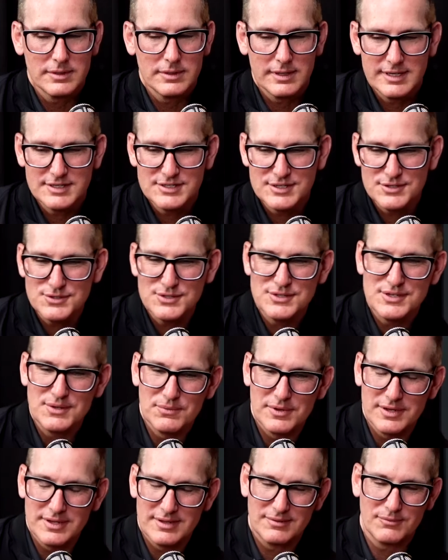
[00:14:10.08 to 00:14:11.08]
it's interesting
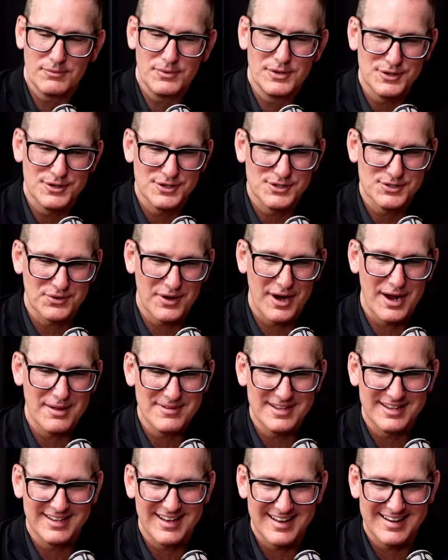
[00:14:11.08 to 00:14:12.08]
when you're
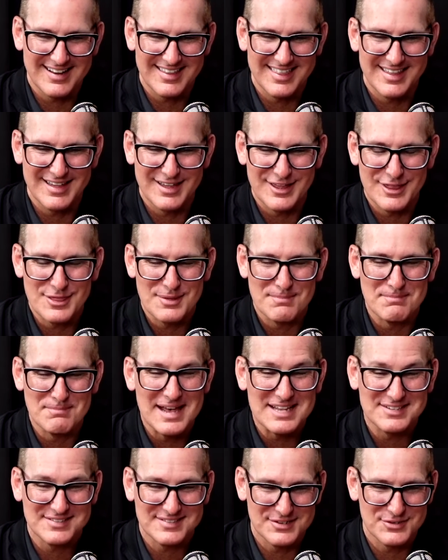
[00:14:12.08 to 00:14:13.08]
describing kind of the
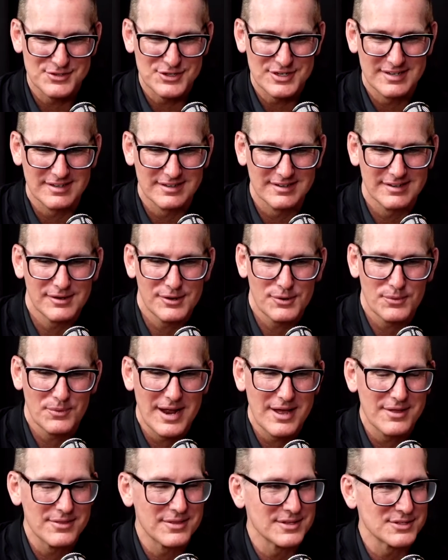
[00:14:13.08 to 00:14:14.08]
messaging
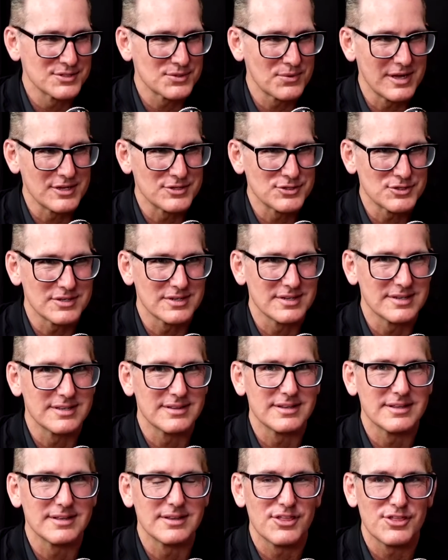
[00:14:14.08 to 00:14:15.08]
around this question
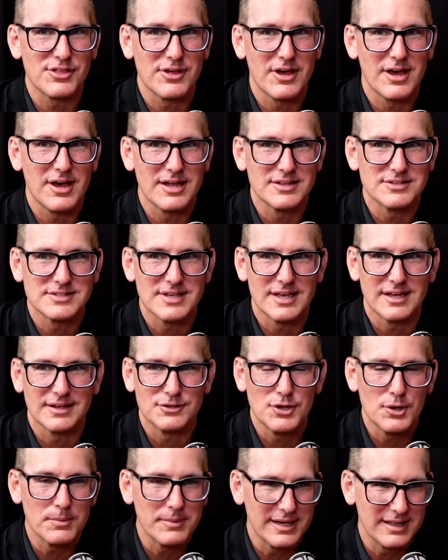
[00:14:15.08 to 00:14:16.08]
and the thoughts like
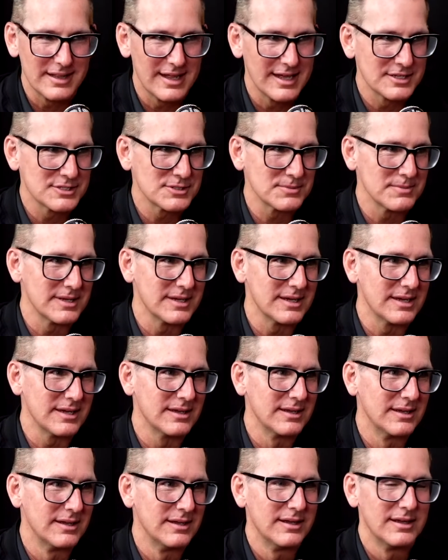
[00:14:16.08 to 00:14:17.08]
nobody likes me,
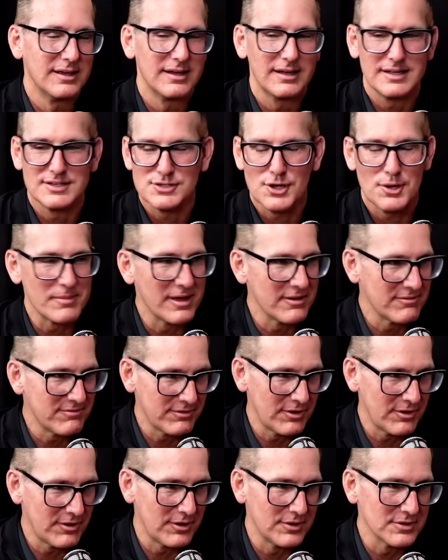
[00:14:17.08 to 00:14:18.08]
it's all my
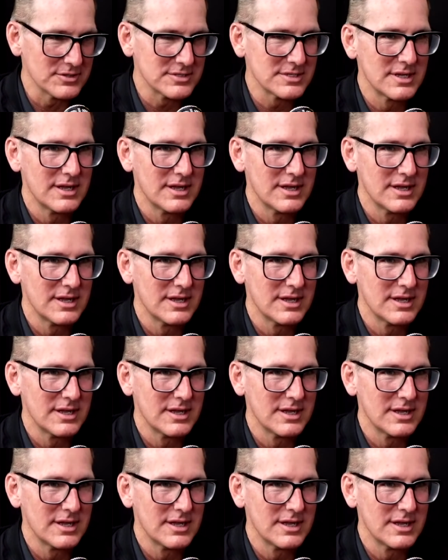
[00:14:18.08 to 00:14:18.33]
fault.